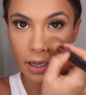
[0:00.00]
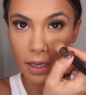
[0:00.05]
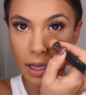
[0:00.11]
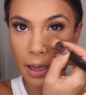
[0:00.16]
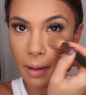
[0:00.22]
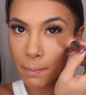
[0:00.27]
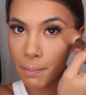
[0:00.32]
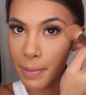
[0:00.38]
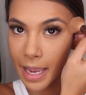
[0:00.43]

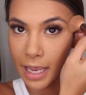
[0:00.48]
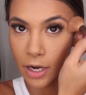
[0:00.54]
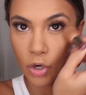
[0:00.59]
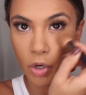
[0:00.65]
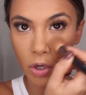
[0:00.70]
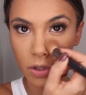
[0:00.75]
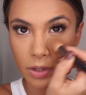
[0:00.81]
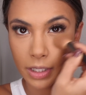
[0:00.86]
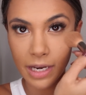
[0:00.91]
a better
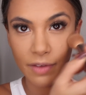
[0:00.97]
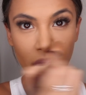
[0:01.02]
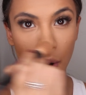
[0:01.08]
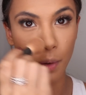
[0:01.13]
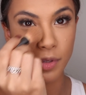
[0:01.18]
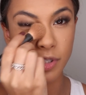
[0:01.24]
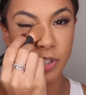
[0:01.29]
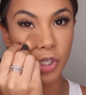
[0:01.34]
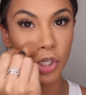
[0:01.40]
look than if I
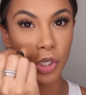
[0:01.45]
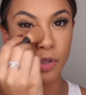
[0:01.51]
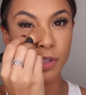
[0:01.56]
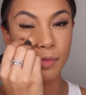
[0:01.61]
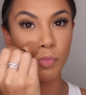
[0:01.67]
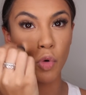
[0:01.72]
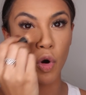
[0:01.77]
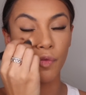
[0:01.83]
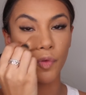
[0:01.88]
was to use
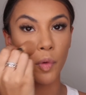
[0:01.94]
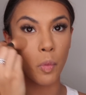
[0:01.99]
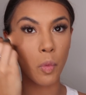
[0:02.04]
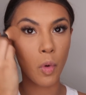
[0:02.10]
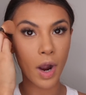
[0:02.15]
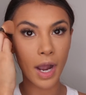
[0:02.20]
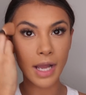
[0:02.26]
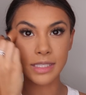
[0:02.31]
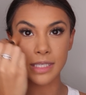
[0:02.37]
more of a
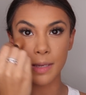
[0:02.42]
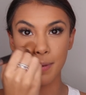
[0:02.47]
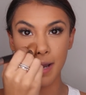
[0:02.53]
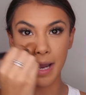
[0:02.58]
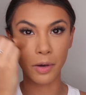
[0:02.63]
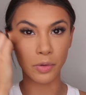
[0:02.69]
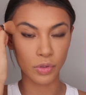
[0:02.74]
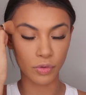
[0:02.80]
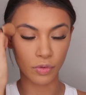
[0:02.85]
whiter
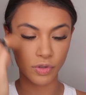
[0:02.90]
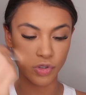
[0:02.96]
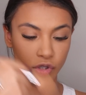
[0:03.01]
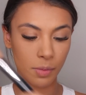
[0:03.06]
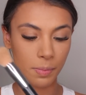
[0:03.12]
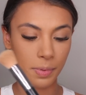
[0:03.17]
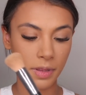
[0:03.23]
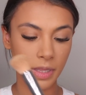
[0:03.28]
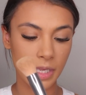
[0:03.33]
powder on
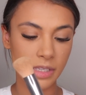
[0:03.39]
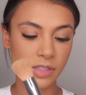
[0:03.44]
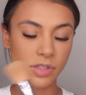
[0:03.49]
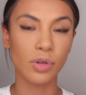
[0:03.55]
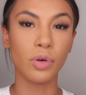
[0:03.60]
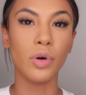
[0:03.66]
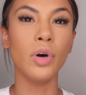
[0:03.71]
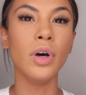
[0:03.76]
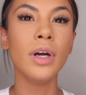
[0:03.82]
top of this,
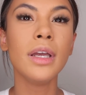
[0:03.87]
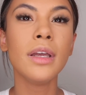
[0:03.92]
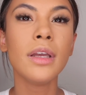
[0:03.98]
or